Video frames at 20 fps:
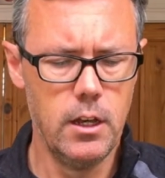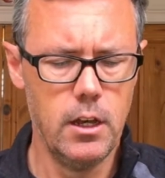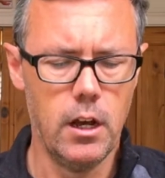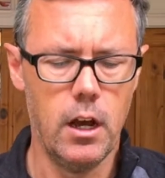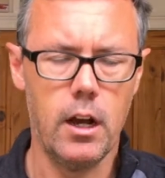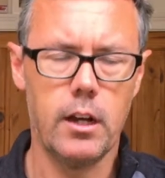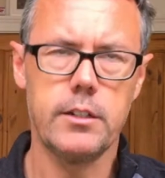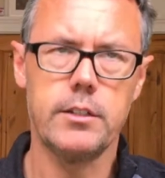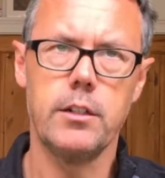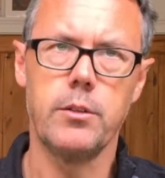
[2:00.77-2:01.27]

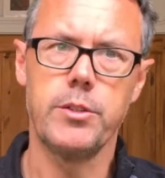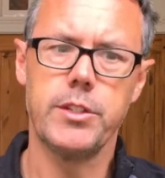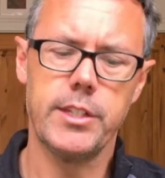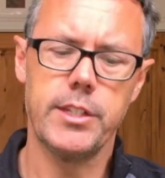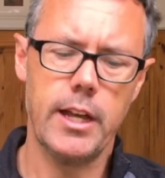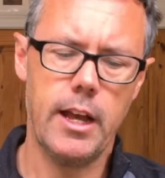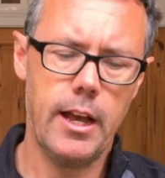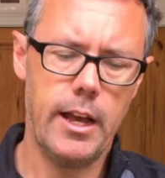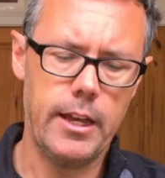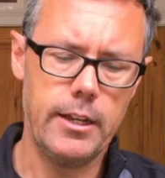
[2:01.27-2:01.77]
Octo
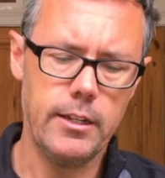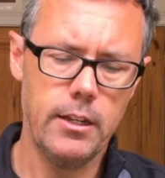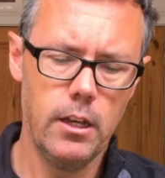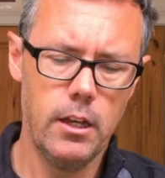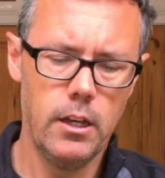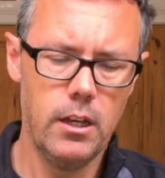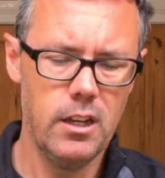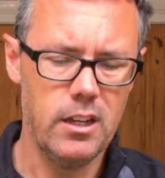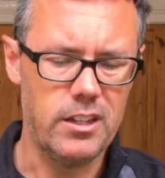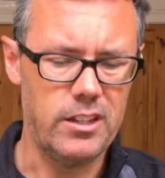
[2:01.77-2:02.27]
sighed.
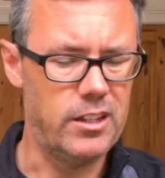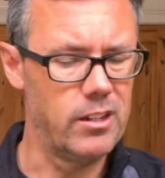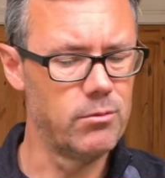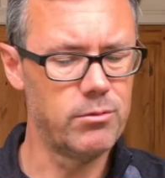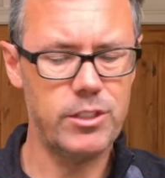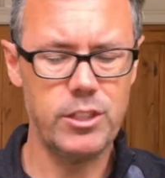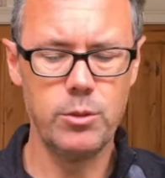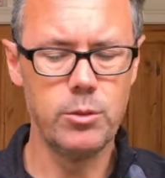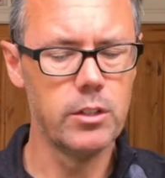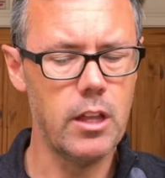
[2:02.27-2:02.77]
"You don't
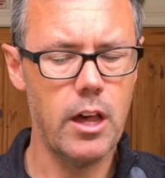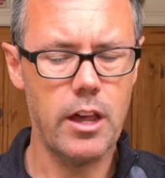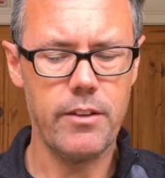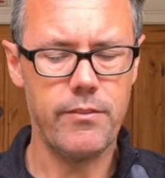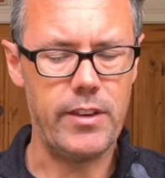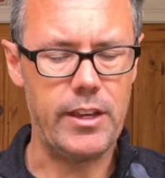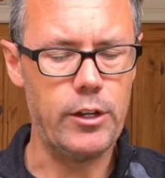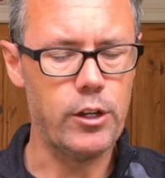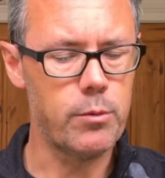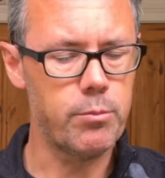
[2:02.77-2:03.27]
do a of
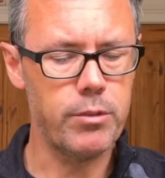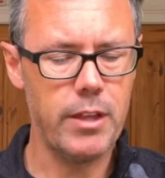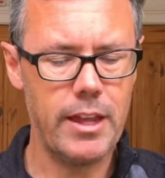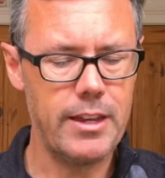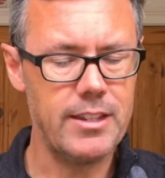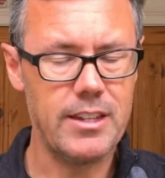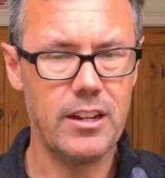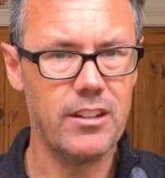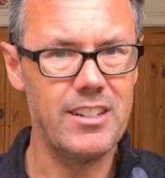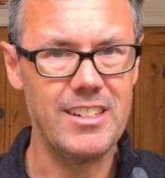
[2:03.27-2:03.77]

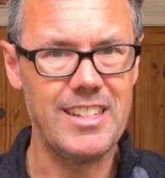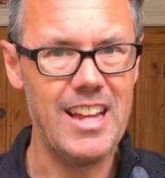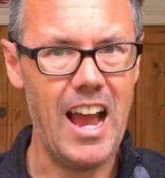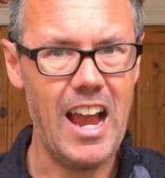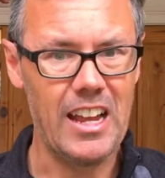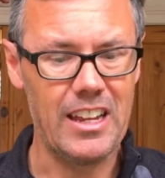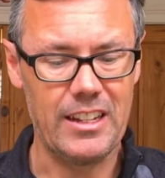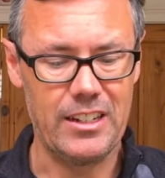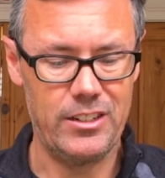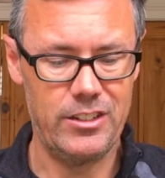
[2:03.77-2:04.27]
interplanetary
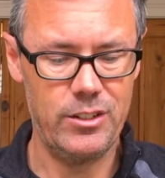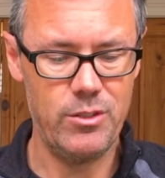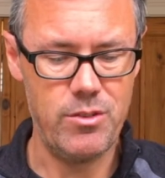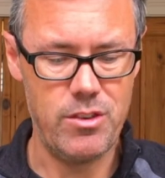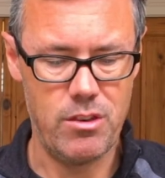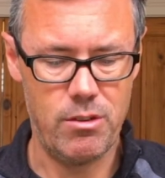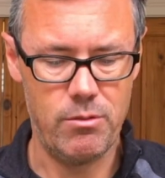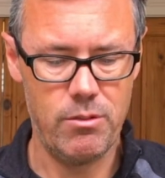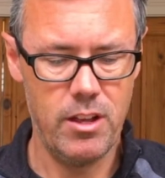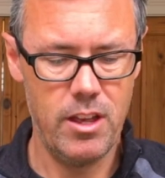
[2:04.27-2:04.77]
dialing, do
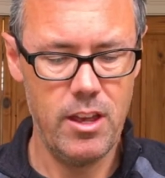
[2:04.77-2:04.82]
you?